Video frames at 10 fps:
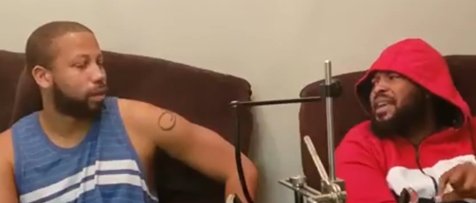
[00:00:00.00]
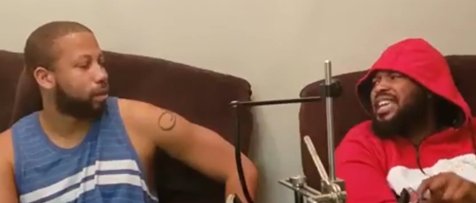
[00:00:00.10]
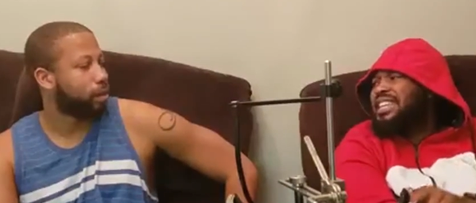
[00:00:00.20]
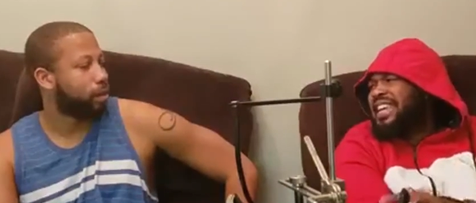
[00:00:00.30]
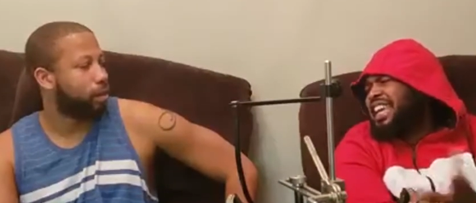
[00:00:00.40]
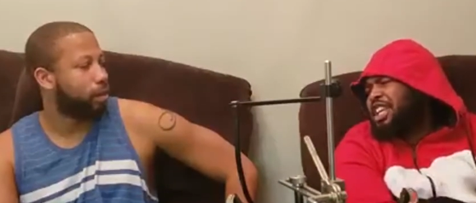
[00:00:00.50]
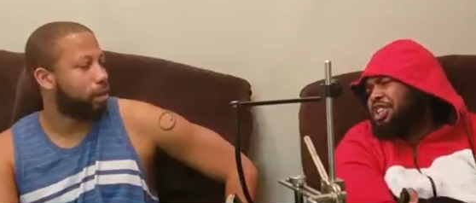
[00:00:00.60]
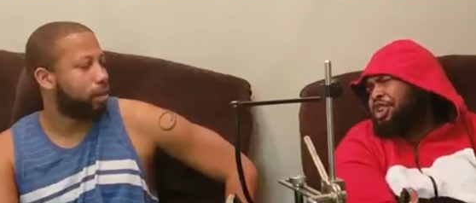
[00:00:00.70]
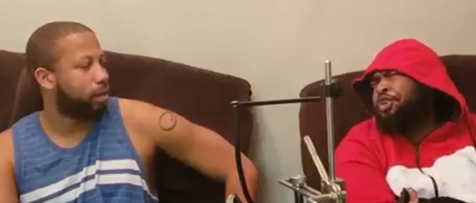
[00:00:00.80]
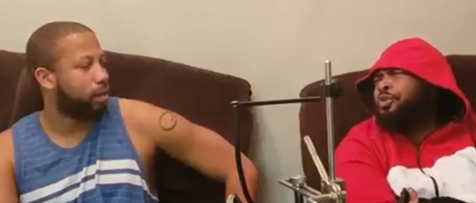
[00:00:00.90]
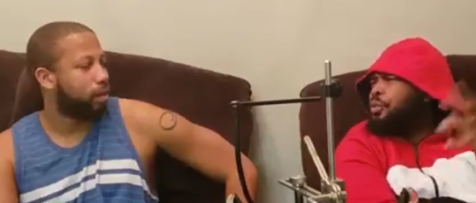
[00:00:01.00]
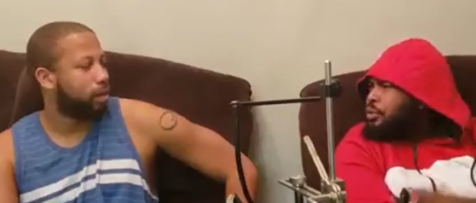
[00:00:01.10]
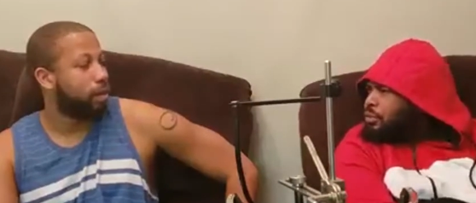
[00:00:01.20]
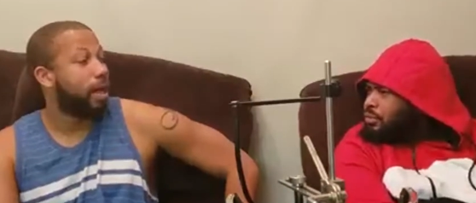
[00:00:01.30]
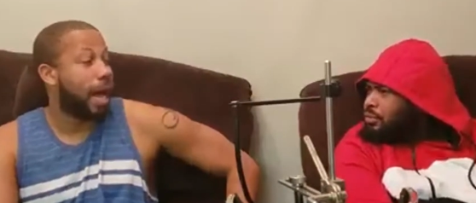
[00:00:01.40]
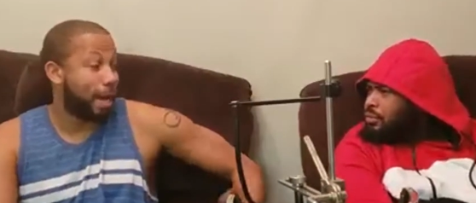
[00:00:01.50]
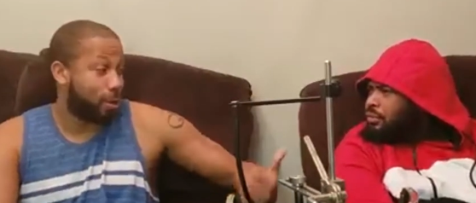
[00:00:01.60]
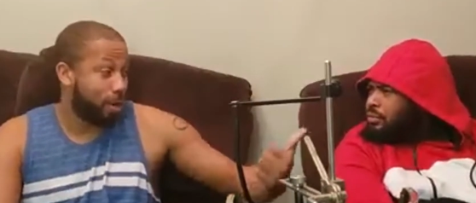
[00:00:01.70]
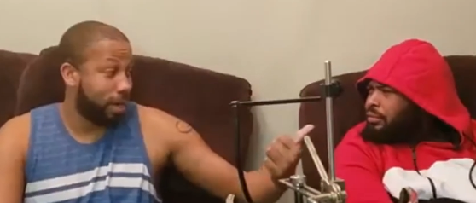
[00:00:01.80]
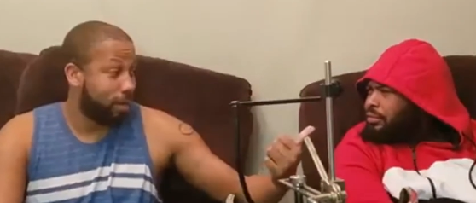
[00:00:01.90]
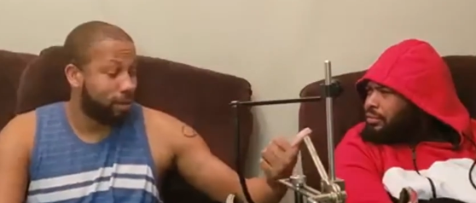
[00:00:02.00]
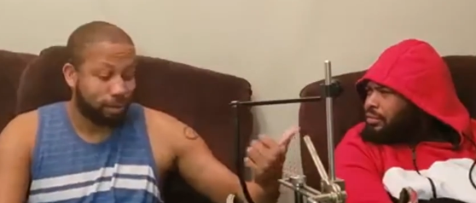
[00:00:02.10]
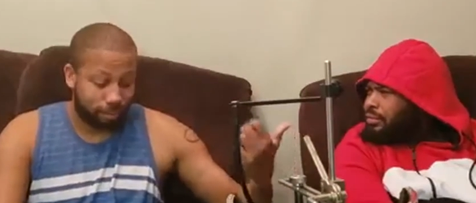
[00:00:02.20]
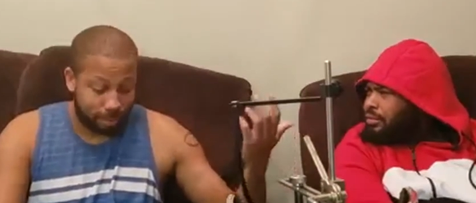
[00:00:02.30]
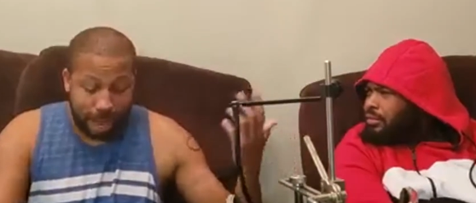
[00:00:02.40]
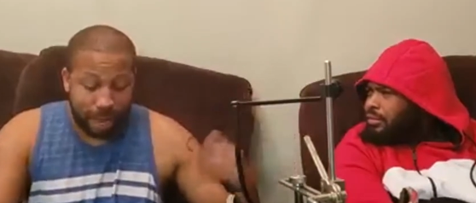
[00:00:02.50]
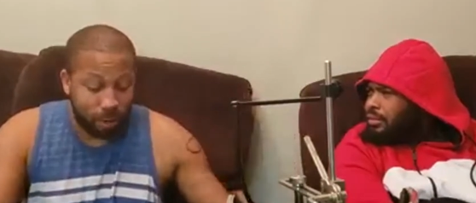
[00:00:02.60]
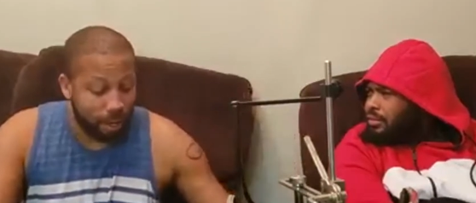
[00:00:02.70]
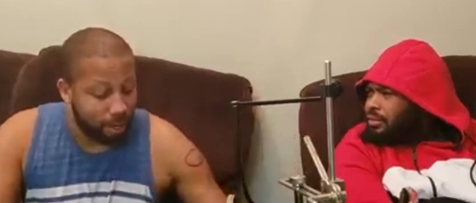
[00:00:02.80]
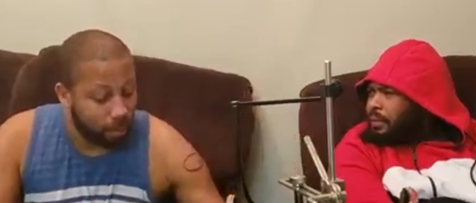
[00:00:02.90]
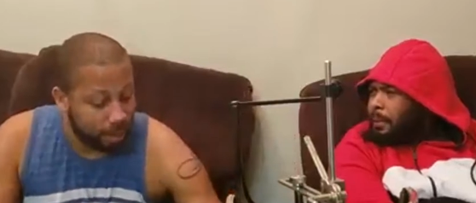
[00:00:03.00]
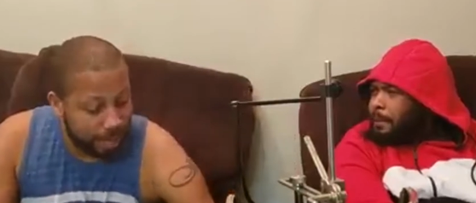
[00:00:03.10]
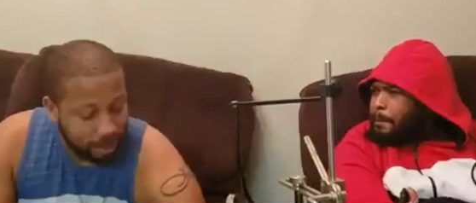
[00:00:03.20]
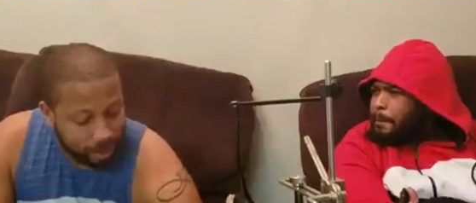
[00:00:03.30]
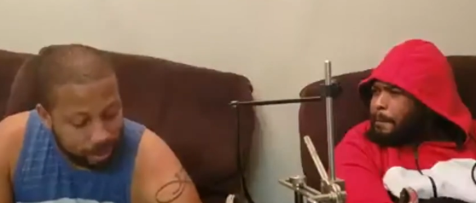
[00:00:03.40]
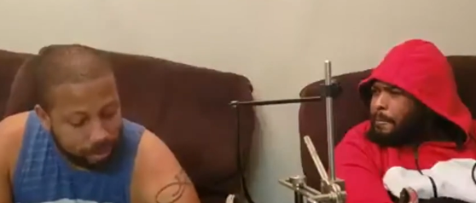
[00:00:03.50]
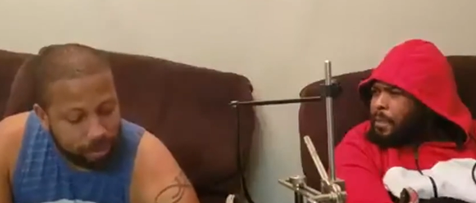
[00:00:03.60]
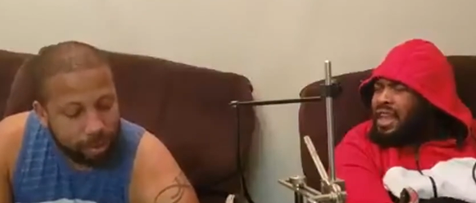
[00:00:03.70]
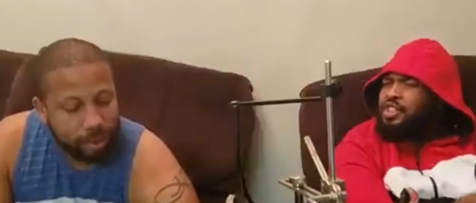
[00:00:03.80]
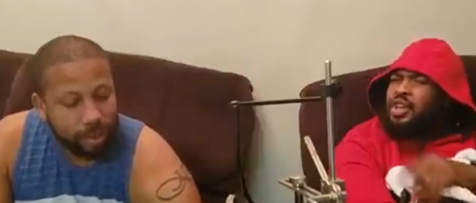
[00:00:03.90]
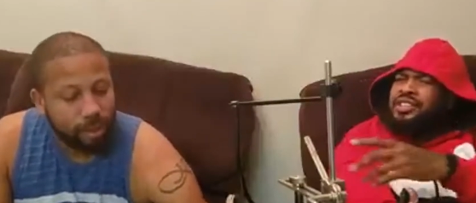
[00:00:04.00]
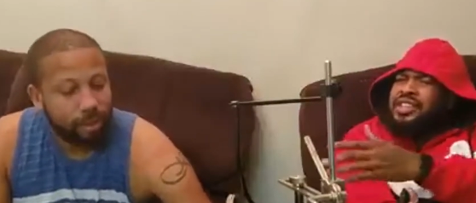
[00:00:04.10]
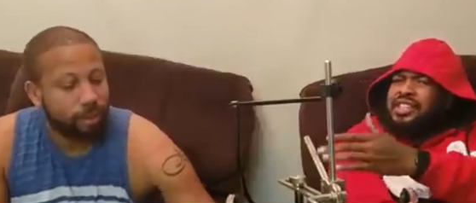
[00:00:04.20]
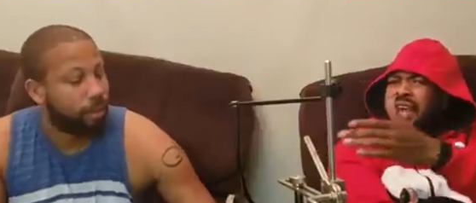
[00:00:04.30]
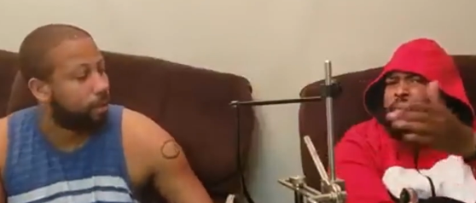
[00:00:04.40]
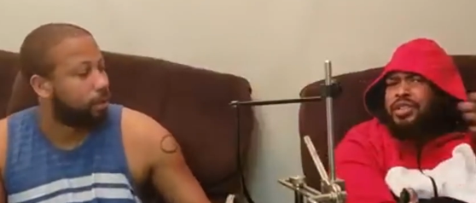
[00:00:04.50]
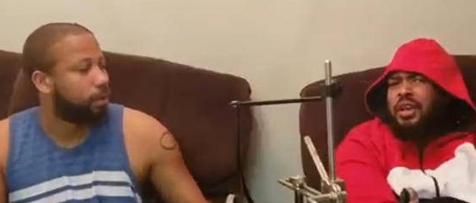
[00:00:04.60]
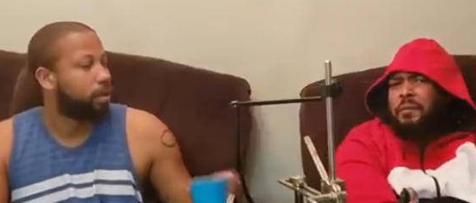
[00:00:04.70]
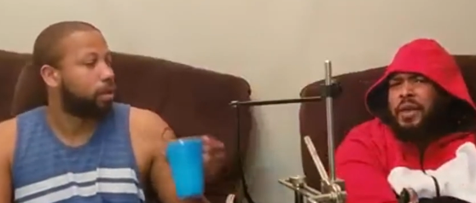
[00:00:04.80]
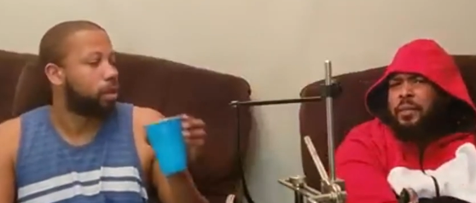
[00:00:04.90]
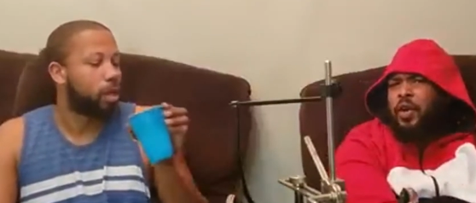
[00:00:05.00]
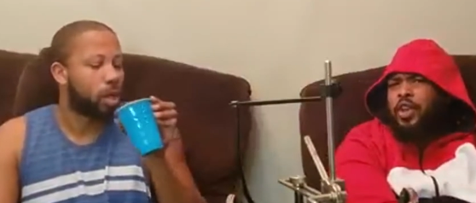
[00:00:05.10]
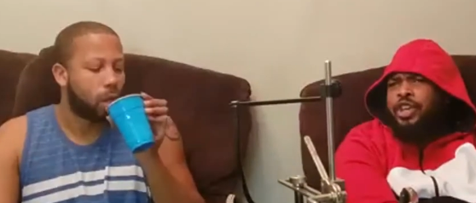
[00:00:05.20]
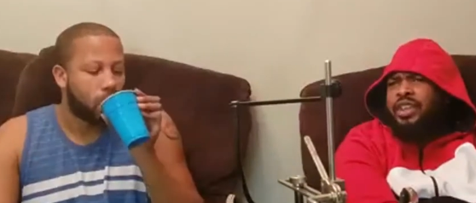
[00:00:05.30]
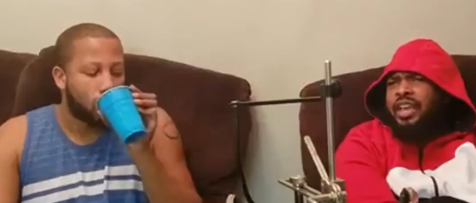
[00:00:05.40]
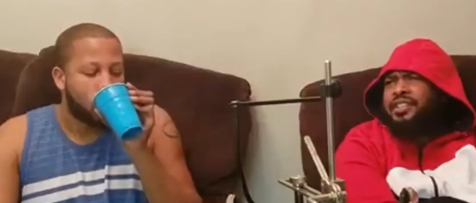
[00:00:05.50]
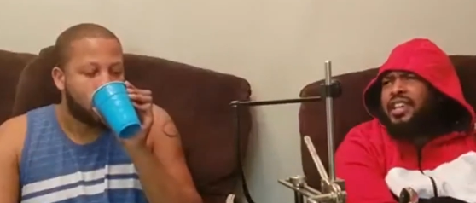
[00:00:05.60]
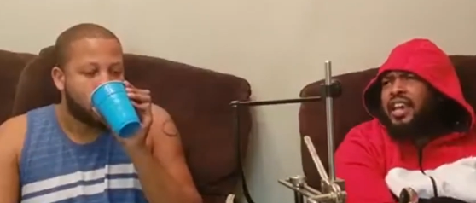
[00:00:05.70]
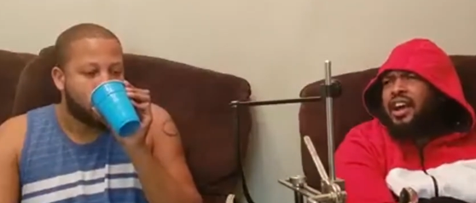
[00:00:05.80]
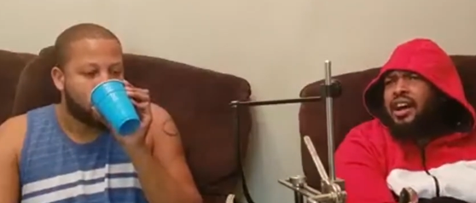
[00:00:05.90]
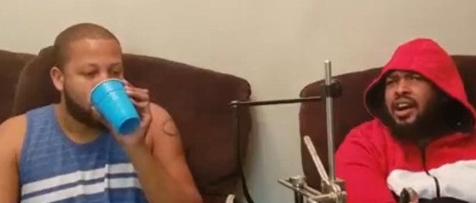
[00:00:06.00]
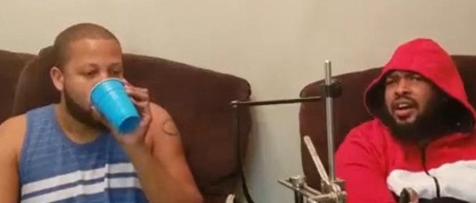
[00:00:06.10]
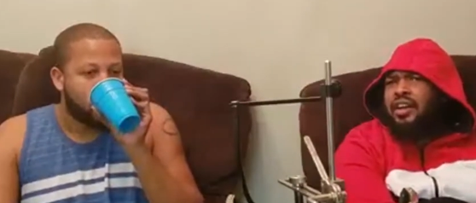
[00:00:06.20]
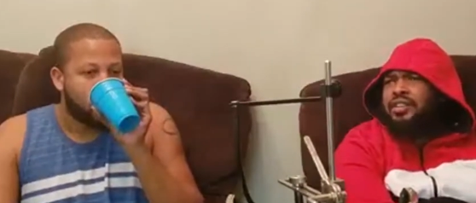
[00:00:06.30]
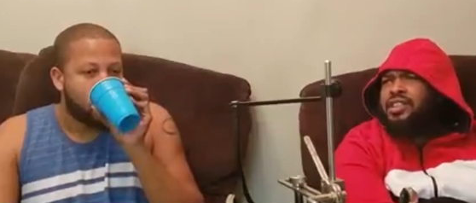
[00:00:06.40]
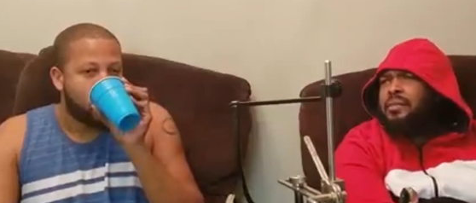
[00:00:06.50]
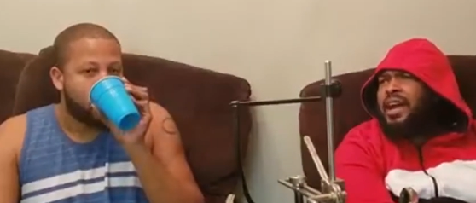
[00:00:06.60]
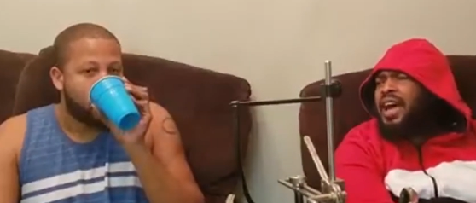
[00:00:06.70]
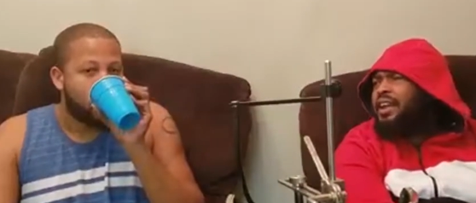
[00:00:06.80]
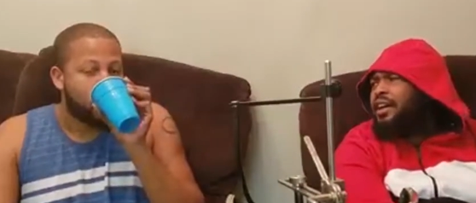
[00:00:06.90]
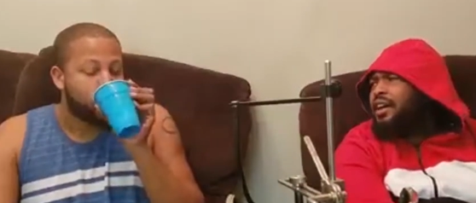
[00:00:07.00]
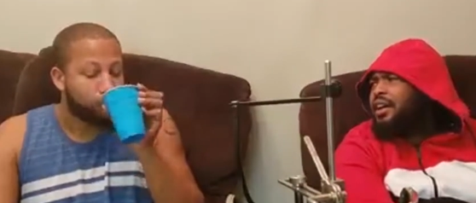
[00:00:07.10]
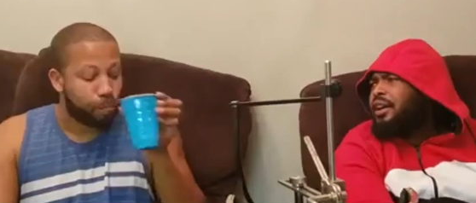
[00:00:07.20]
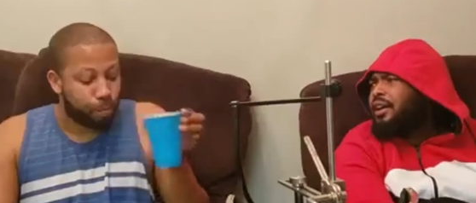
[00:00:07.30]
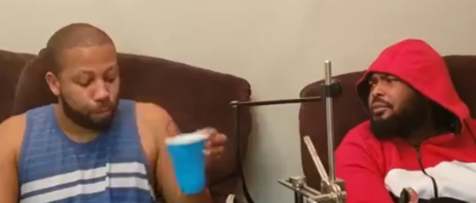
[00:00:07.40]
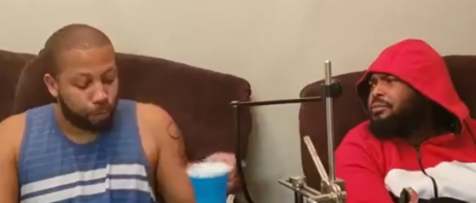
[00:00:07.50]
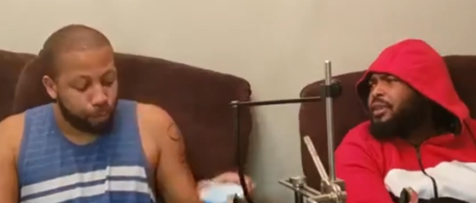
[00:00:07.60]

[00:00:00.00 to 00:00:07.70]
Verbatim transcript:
Speaker 1: me did do? I agree. I agree. What does that do? So it's the same as some people, they'll say uh, some kind of uh,